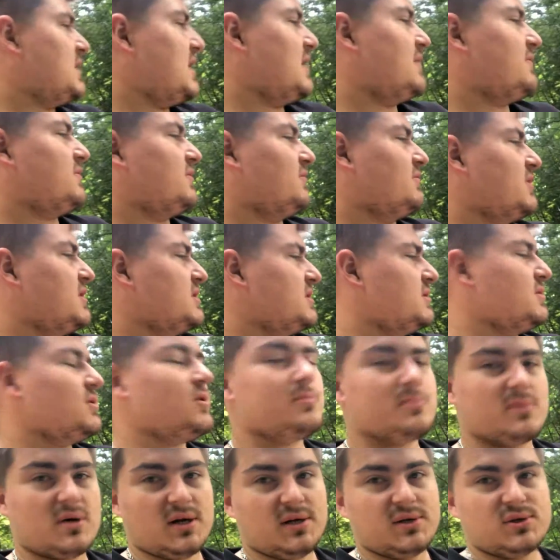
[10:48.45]
have to raise it,
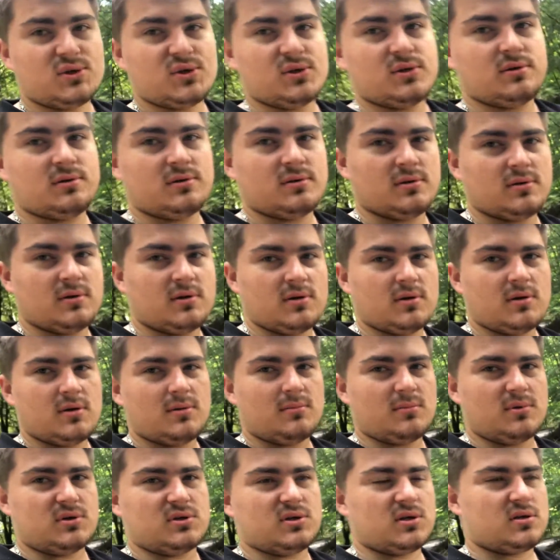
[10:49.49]
not much,
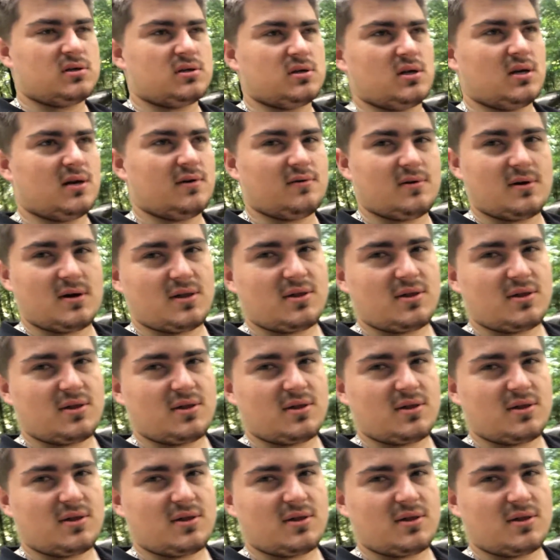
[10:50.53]
but just enough.